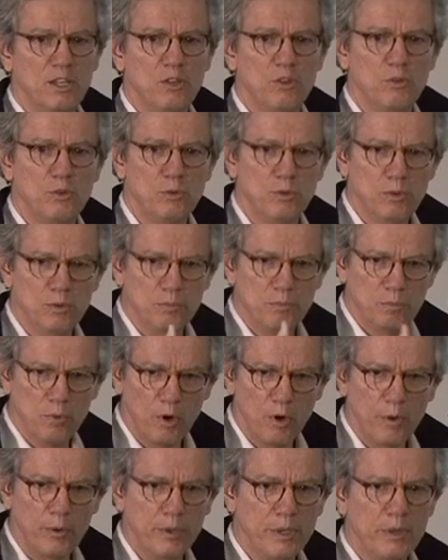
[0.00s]
through
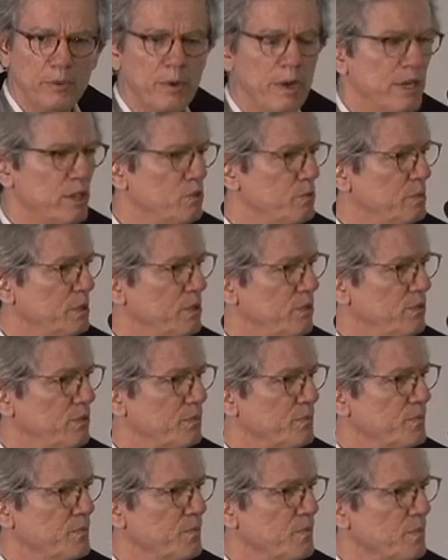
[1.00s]
borrowing arrangements,
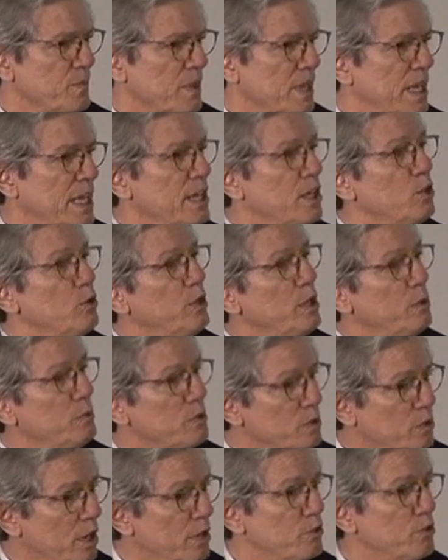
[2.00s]
including
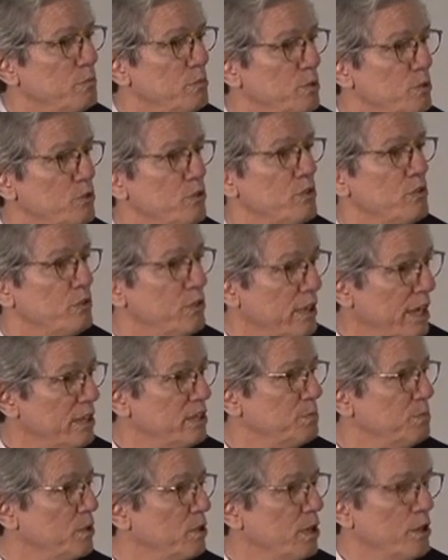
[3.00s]
with contributions,
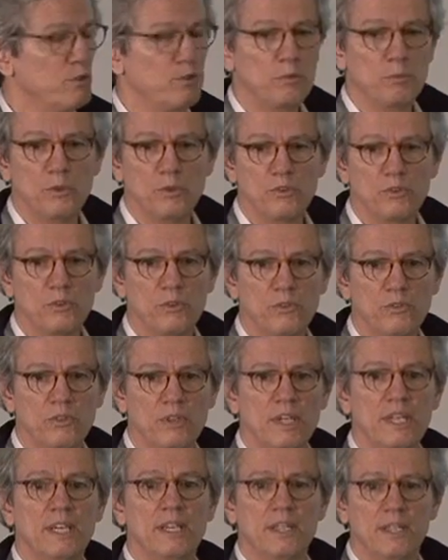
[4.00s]
sizable contributions
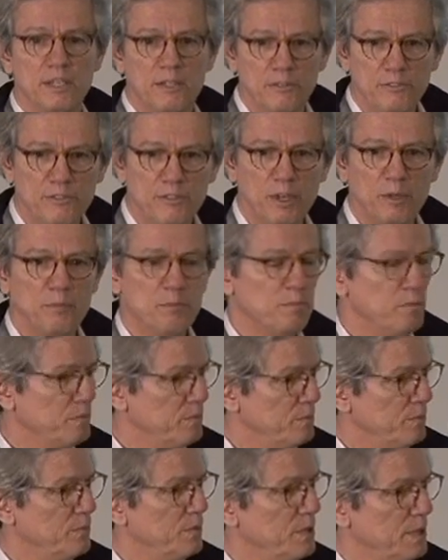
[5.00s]
from
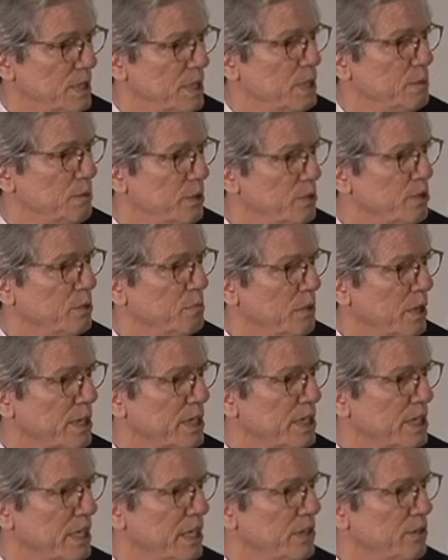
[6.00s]
emerging
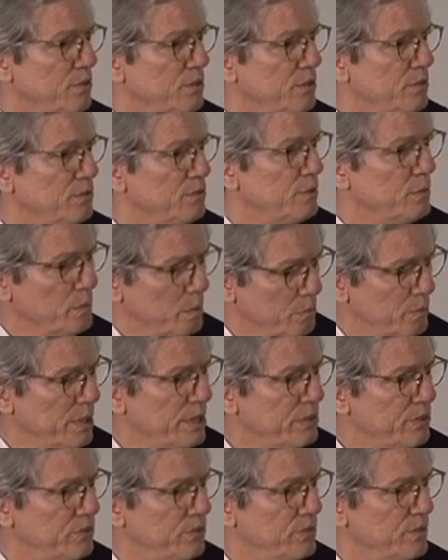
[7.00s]
market countries, from the
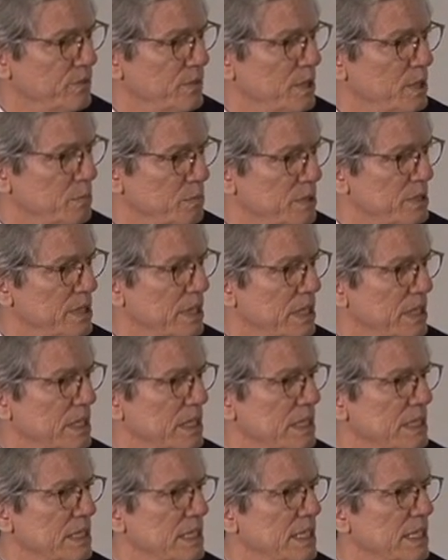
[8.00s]
BRICS in
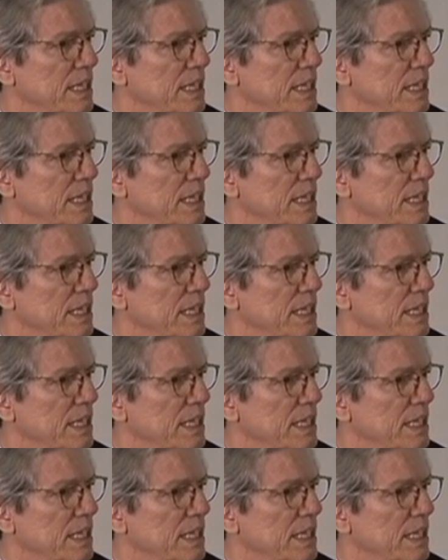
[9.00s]
particular,